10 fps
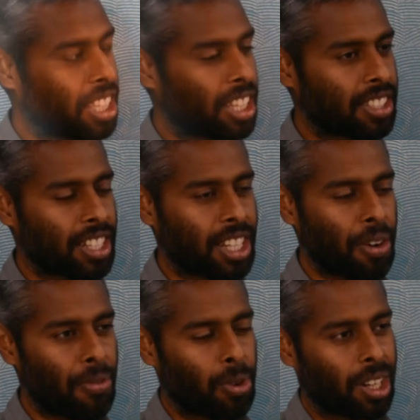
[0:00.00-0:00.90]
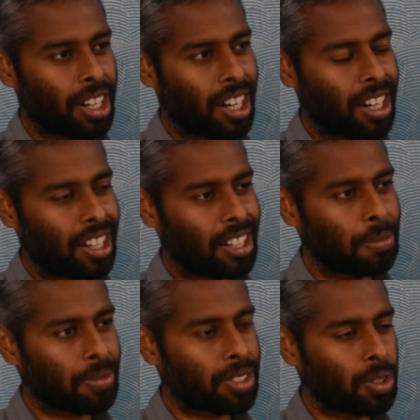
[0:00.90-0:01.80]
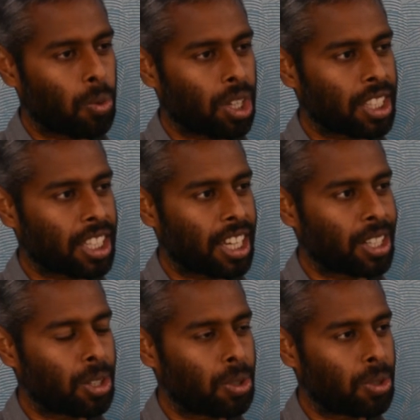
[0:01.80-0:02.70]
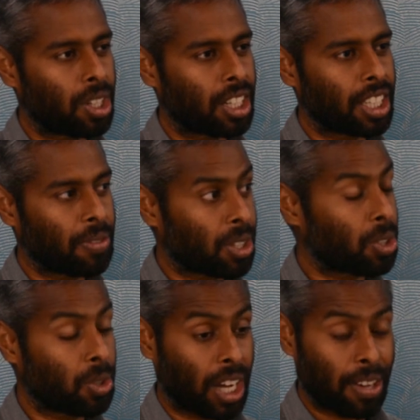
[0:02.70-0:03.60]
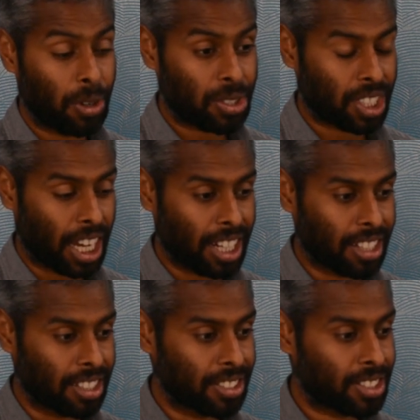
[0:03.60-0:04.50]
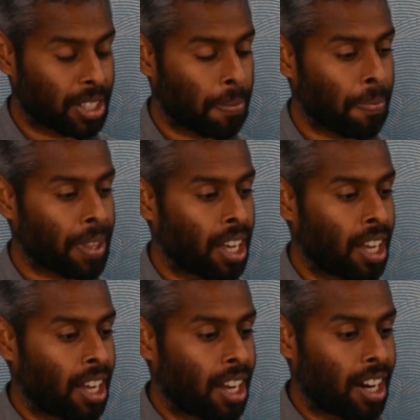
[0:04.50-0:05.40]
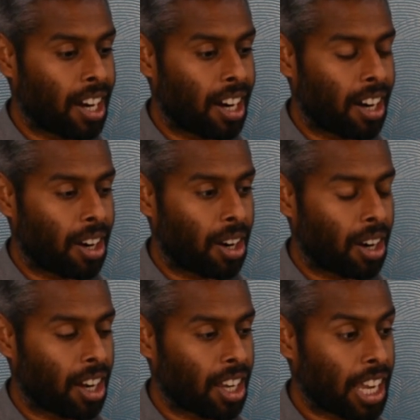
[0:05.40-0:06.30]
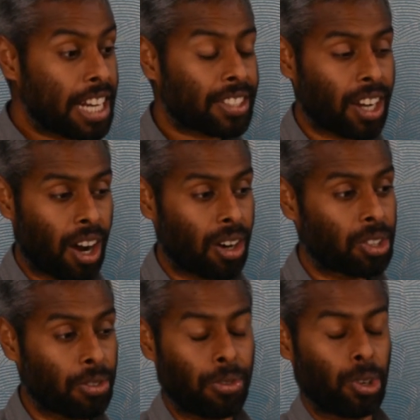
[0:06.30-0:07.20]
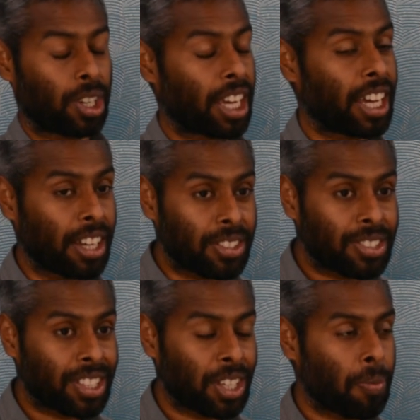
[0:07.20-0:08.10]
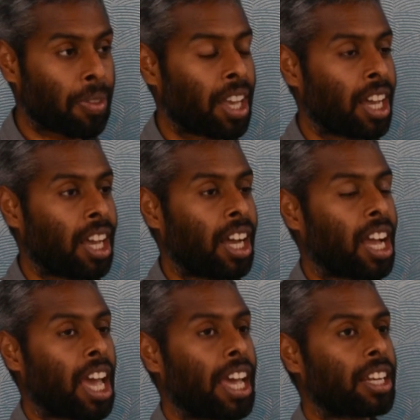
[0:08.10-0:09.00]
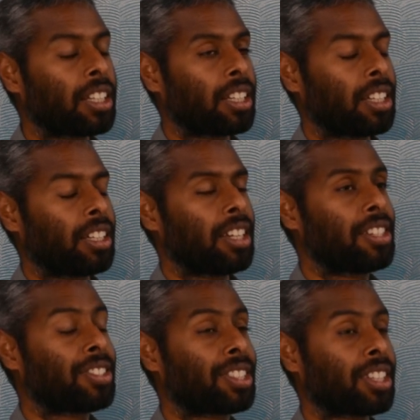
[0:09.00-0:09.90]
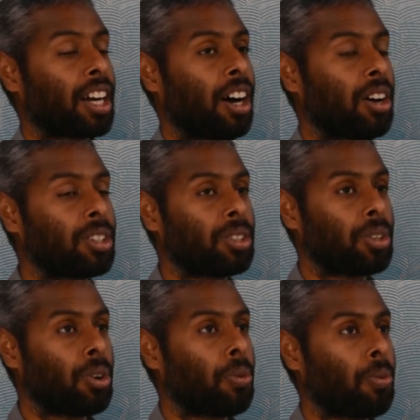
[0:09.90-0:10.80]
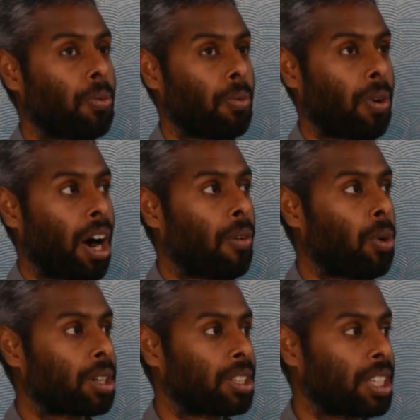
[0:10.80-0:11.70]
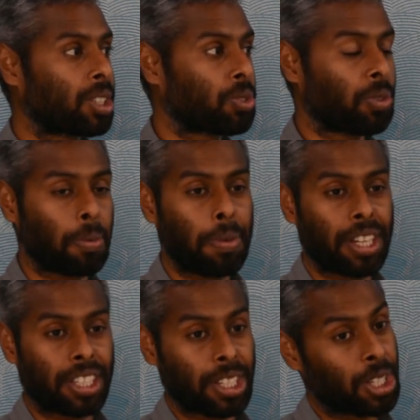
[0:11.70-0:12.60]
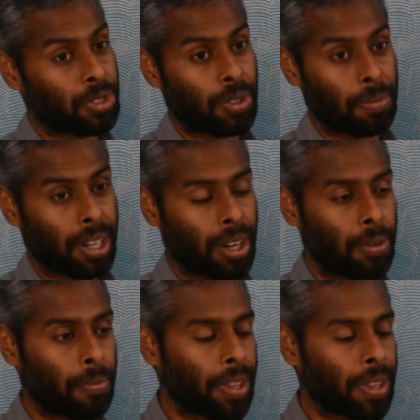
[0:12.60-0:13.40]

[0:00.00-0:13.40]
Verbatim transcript: That's a tough one. Uh, so one thing I know, uh, even though I was an analyst, uh, it's hard to forecast. And it's hard to know how what things will be ten years from now.